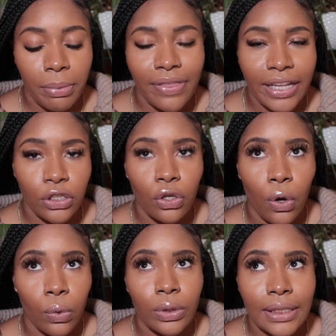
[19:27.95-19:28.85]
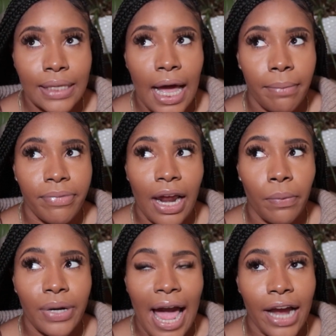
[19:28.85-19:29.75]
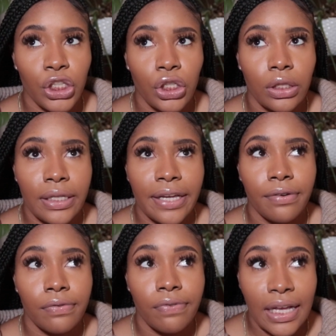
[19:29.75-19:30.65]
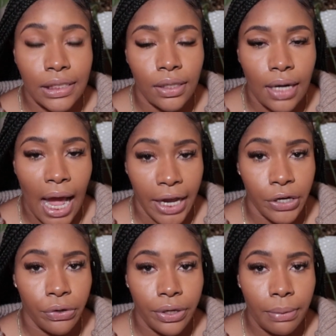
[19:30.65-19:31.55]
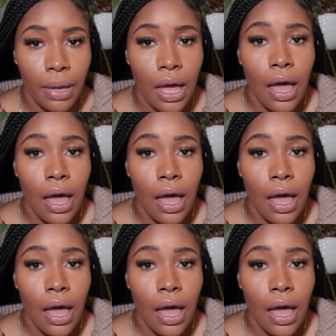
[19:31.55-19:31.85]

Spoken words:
and that's the only time that I would actually invest in an eye cream.